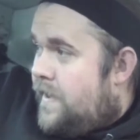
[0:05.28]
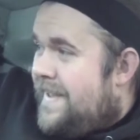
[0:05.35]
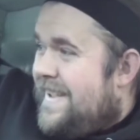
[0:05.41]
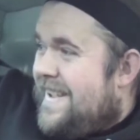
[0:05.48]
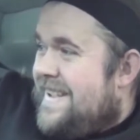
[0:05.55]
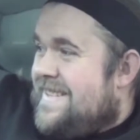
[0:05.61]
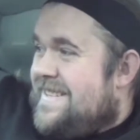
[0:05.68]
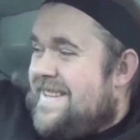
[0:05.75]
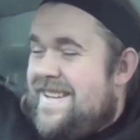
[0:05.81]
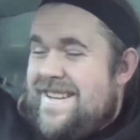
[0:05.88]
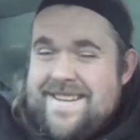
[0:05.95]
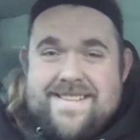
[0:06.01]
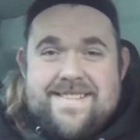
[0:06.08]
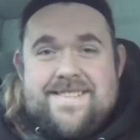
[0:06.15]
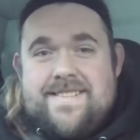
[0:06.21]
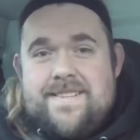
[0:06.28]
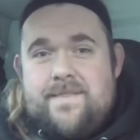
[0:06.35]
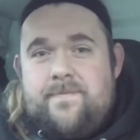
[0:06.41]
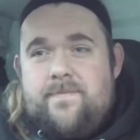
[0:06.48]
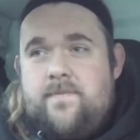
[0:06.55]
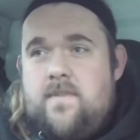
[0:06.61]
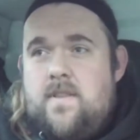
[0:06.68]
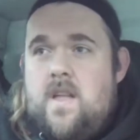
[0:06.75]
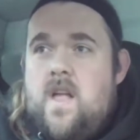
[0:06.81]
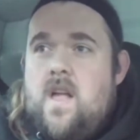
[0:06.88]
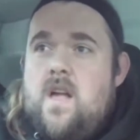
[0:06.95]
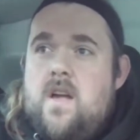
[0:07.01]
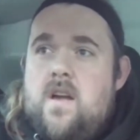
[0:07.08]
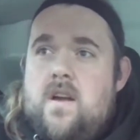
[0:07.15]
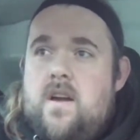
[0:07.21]
it is
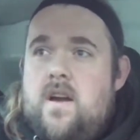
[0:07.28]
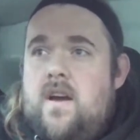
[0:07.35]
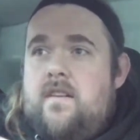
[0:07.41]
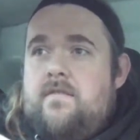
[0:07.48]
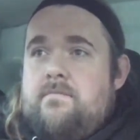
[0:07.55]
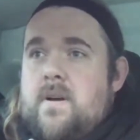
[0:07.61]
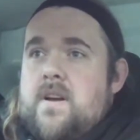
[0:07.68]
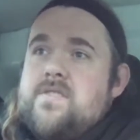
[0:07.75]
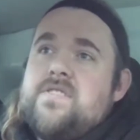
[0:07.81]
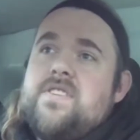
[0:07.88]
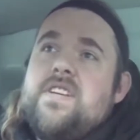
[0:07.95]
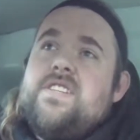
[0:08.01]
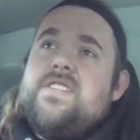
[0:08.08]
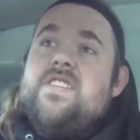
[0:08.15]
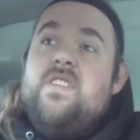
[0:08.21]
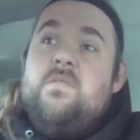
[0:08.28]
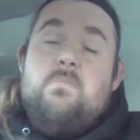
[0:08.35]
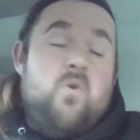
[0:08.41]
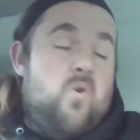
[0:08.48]
6:30 in the